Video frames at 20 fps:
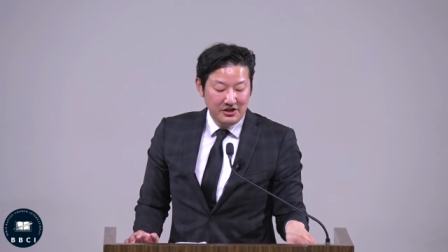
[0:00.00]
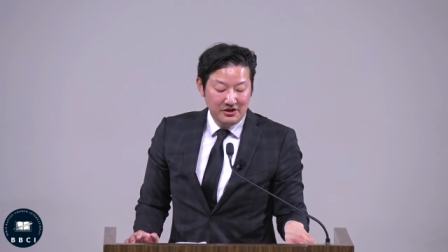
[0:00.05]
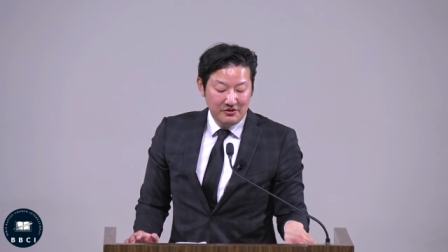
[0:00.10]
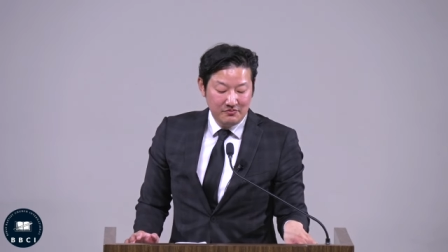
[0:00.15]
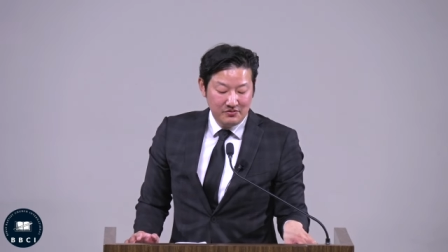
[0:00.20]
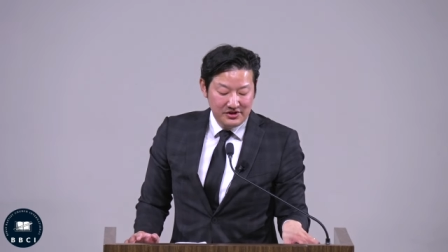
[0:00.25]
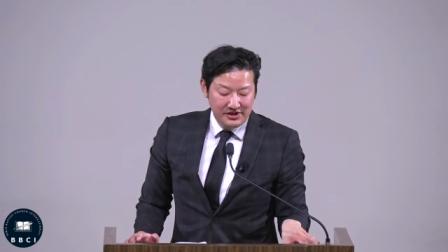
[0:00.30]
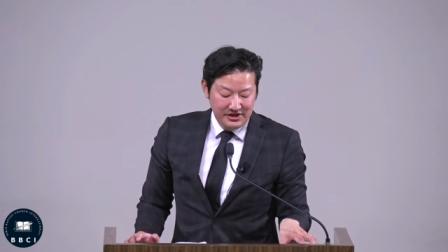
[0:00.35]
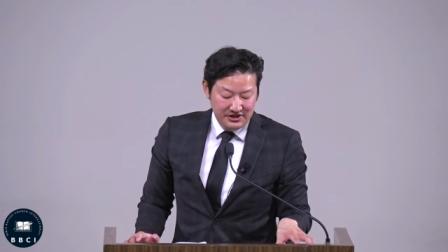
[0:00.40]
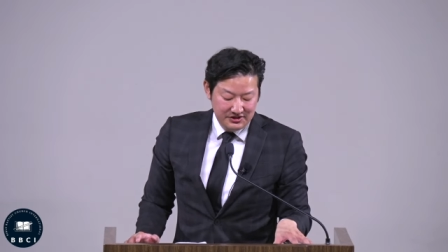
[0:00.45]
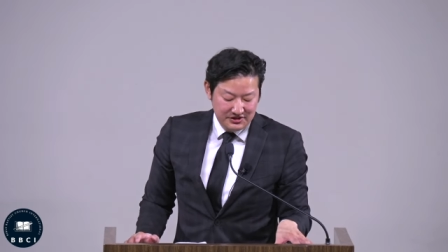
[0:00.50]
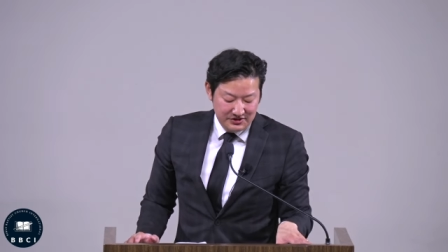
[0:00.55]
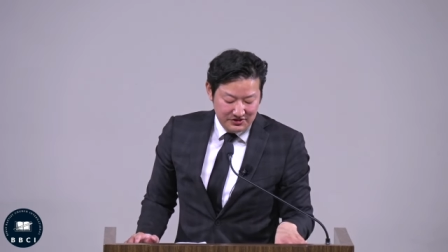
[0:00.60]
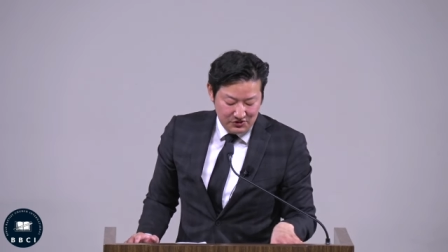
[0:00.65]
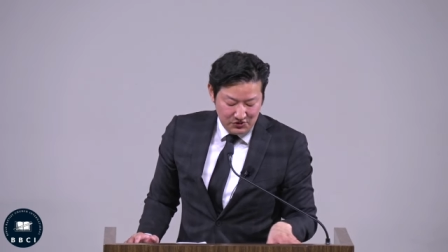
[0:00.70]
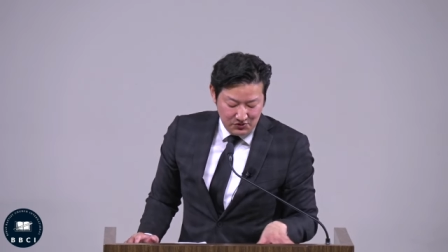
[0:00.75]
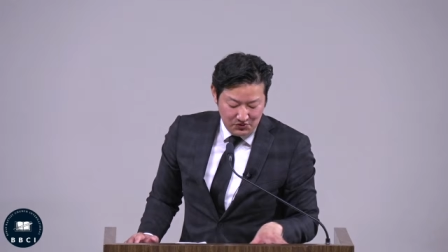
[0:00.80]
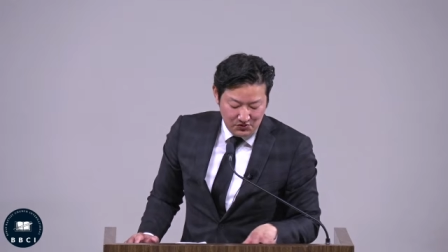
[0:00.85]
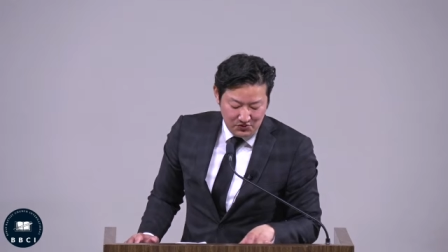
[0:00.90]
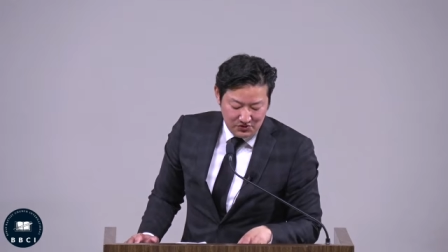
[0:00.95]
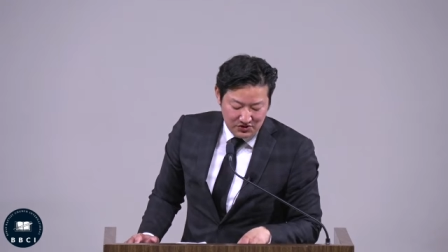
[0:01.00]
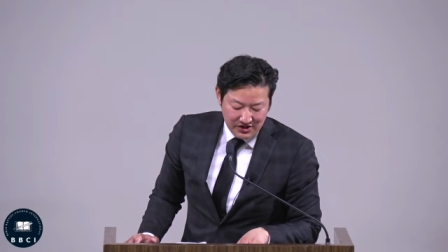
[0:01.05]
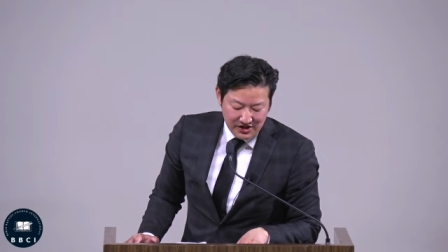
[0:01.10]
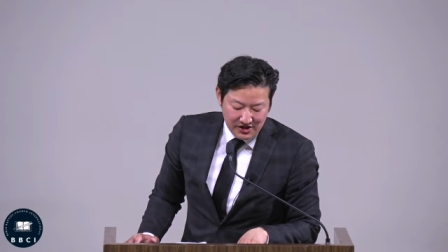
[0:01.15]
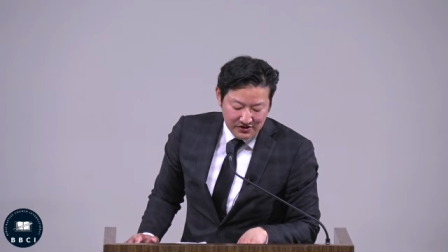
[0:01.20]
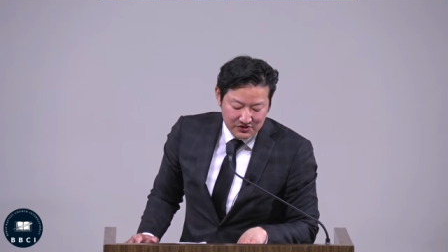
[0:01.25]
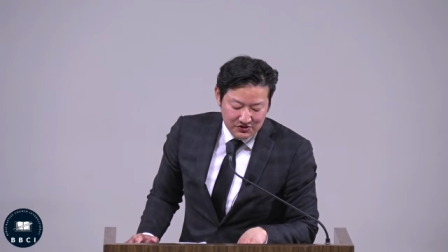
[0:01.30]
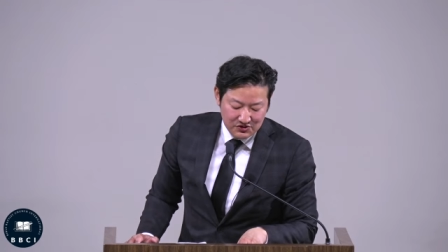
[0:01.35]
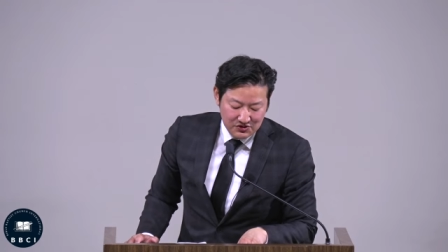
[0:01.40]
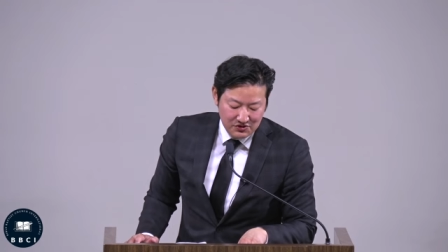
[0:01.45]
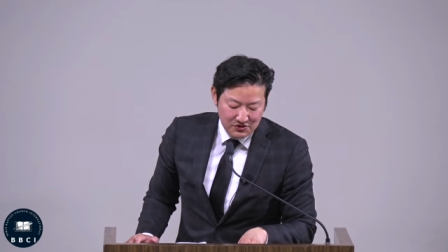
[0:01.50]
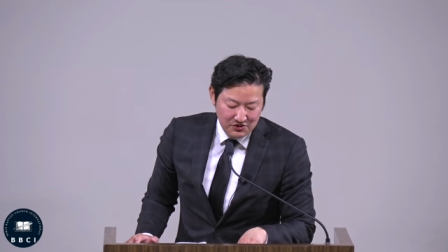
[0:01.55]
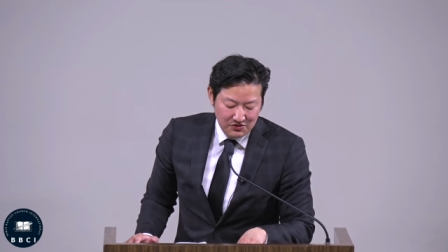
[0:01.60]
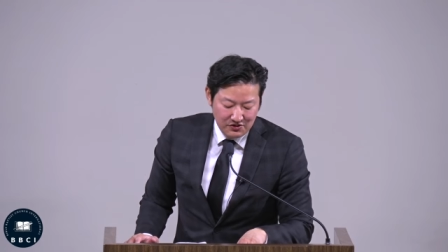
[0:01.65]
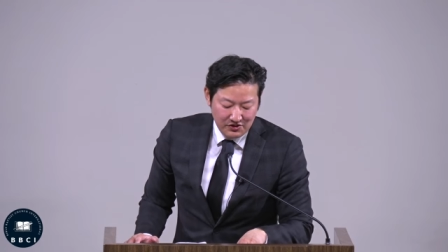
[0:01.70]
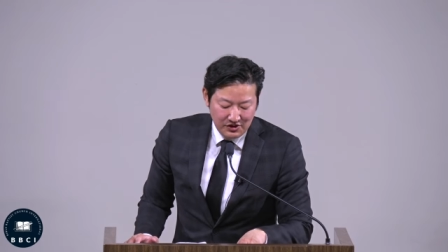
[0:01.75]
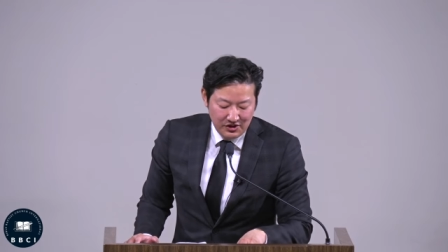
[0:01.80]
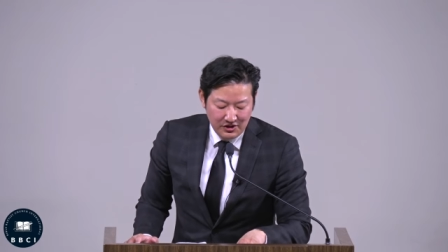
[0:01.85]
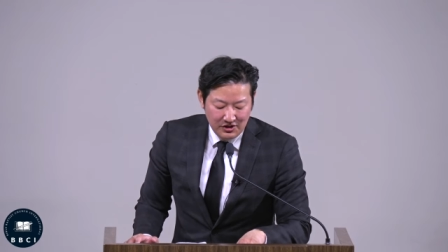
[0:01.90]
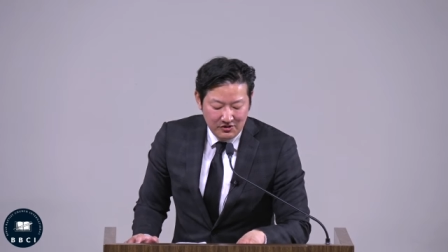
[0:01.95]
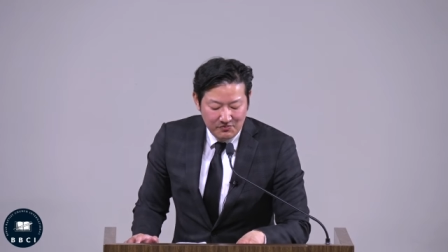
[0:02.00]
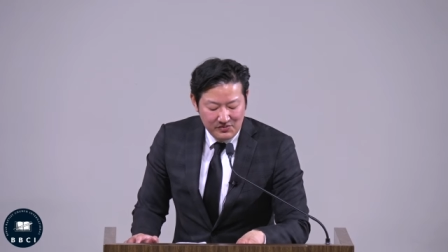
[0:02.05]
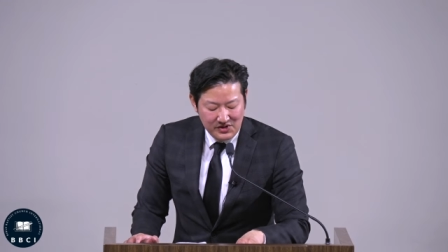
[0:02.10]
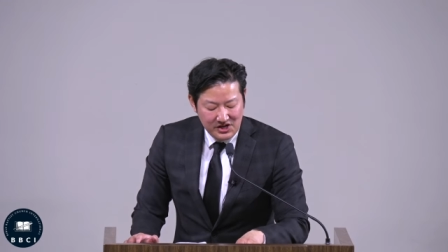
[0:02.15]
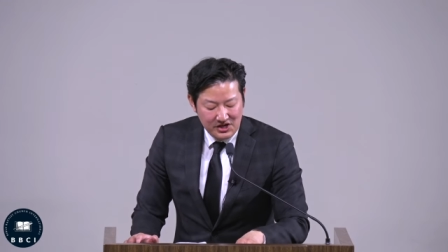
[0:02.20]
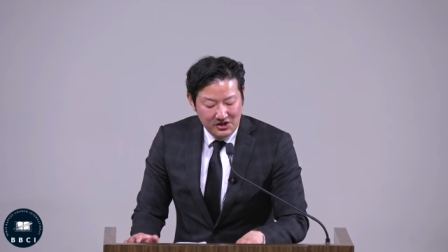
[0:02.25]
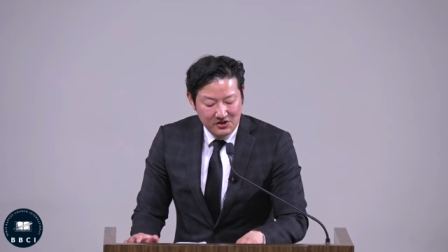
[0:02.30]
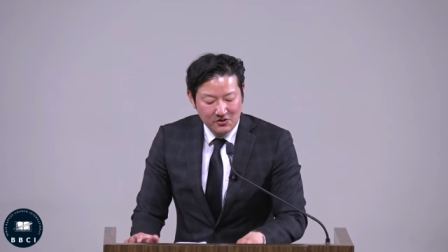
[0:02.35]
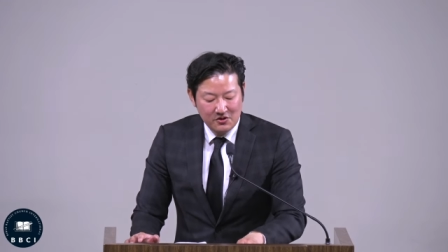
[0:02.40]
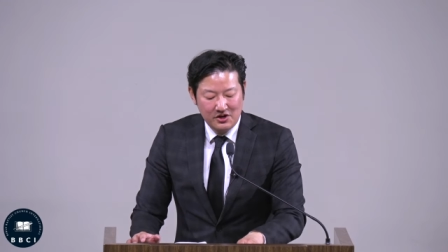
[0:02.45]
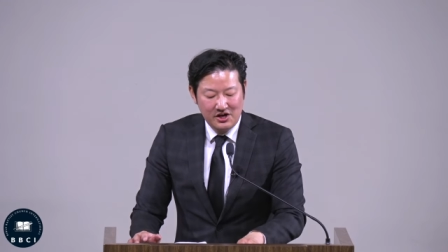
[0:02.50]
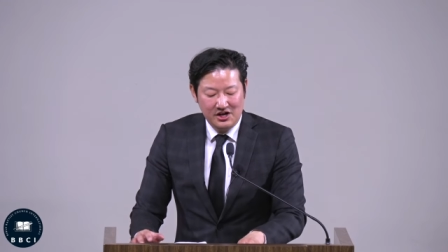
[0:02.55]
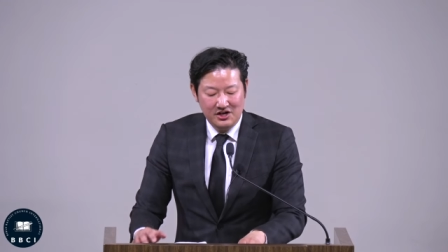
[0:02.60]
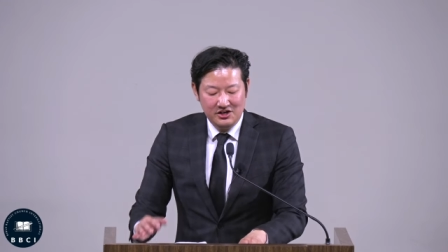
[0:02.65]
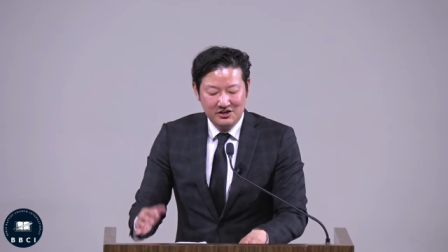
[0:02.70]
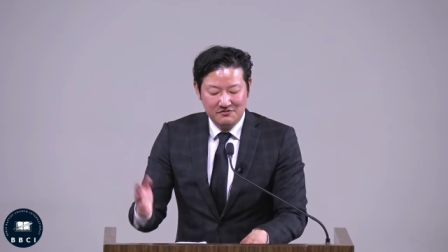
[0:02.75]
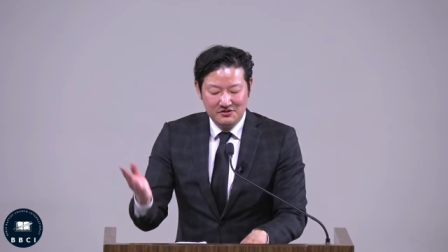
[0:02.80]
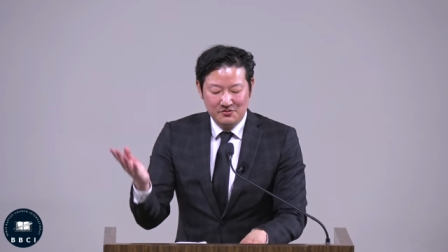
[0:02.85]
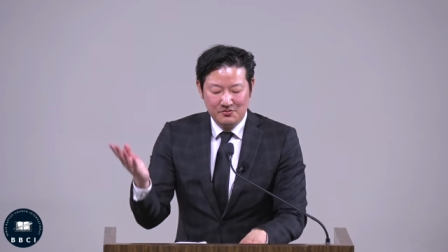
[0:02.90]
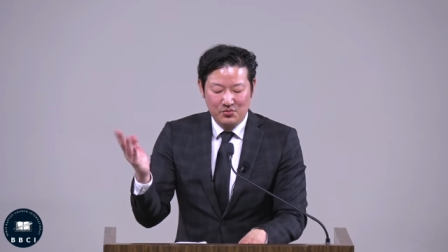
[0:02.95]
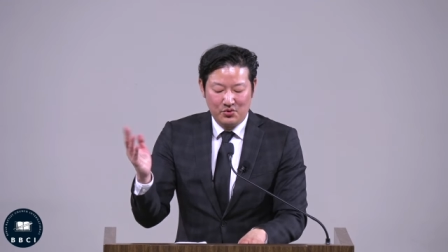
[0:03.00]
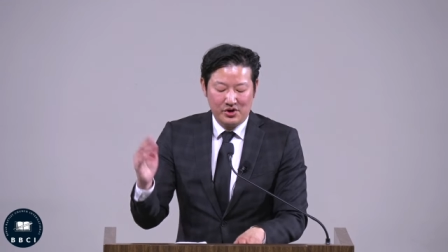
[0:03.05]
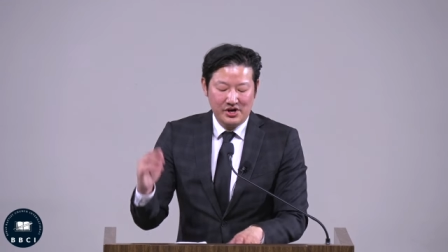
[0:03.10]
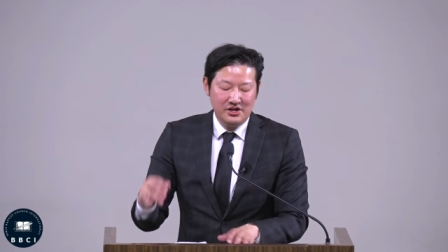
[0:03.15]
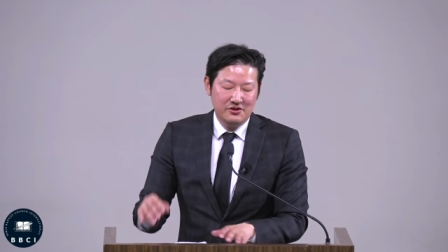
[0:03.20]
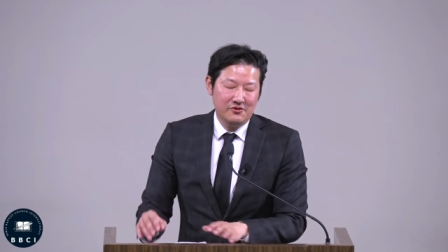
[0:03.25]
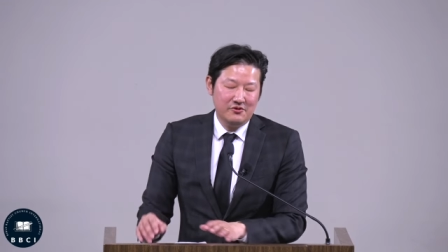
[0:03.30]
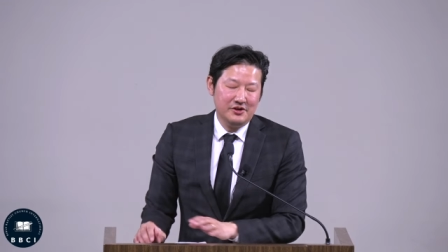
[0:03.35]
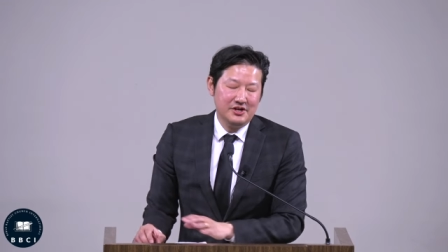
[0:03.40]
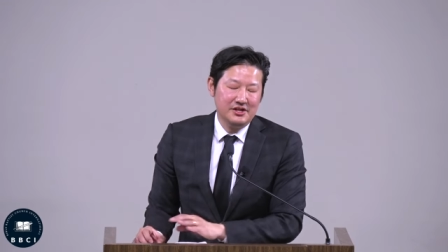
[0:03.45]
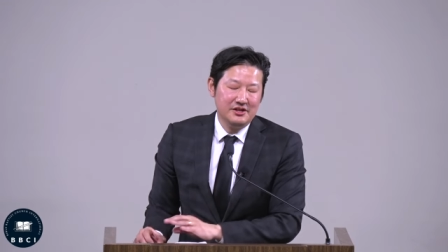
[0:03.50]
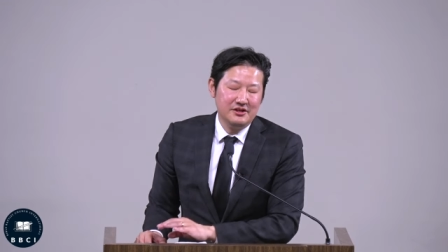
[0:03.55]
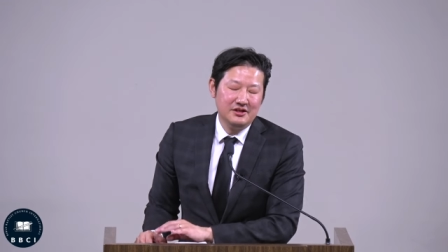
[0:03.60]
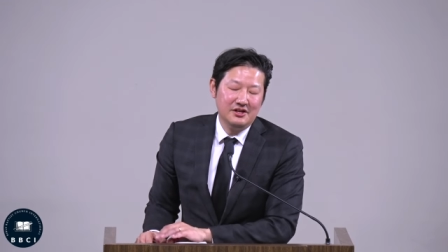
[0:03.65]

please do talk to me or any of the brethren